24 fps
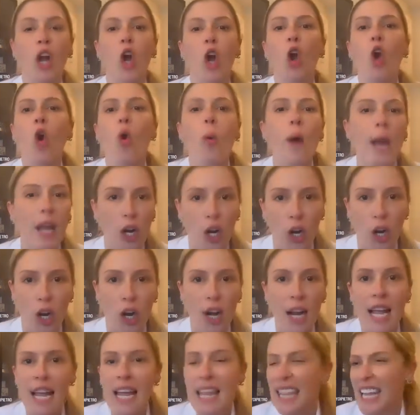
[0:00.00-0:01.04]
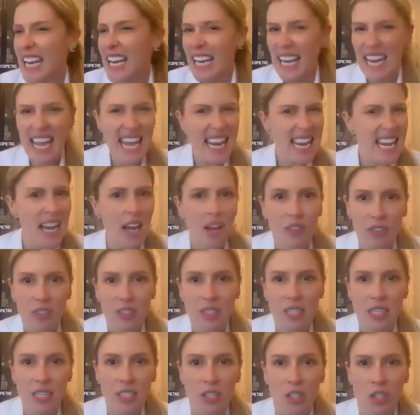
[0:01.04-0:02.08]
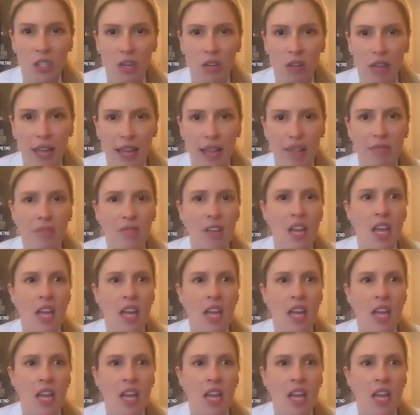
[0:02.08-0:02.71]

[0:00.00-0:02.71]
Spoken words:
quicker than at any other stage in our life.